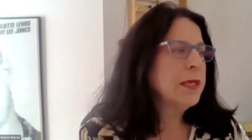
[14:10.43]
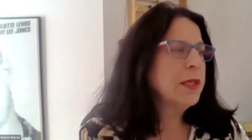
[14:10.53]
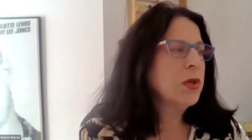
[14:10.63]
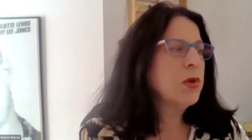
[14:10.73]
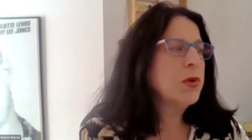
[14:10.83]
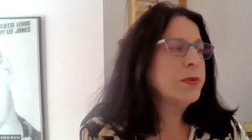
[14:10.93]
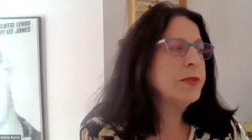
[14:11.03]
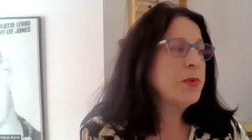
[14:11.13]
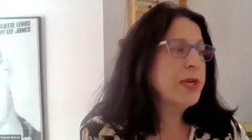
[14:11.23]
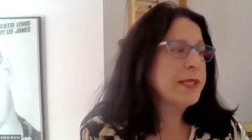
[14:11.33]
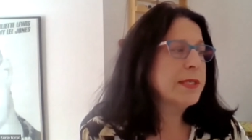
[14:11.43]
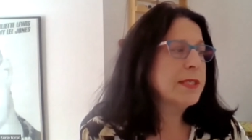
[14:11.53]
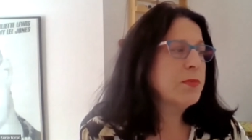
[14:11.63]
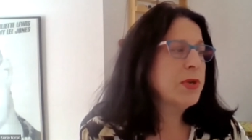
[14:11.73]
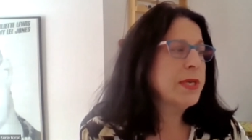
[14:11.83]
The girl's
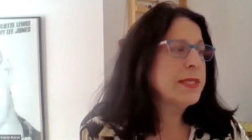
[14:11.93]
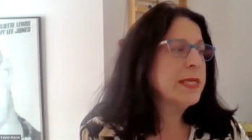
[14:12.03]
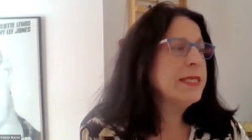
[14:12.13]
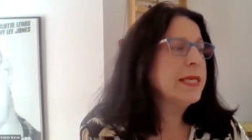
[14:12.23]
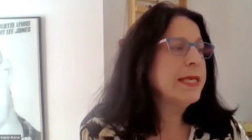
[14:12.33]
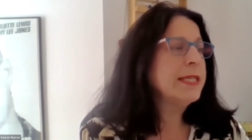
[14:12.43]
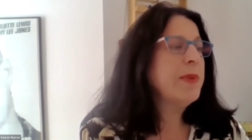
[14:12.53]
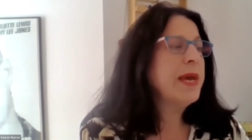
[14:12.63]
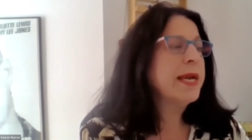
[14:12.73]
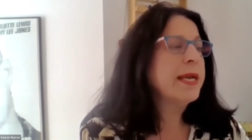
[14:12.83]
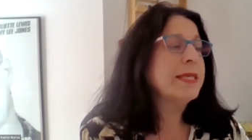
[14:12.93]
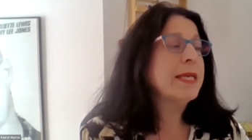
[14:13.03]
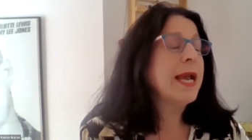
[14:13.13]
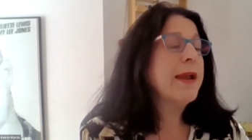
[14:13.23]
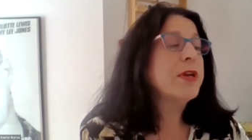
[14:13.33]
breasts pressed into his back as he
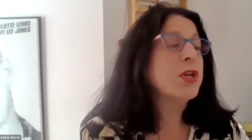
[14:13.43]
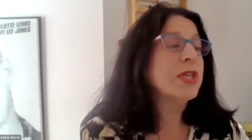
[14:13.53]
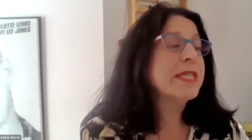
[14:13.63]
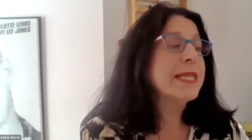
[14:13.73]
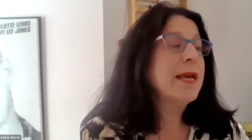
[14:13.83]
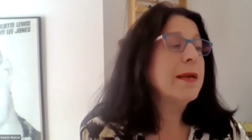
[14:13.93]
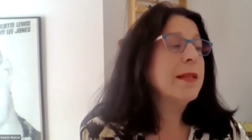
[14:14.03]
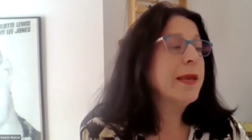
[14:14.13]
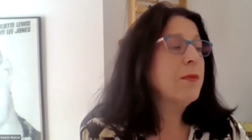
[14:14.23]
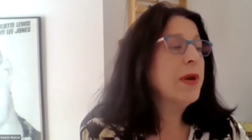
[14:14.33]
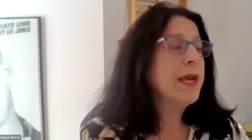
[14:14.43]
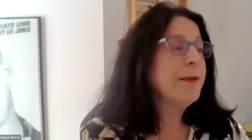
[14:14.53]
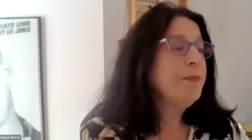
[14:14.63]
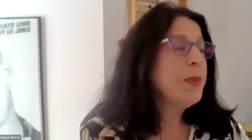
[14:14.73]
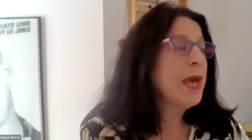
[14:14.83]
carried her slung that way,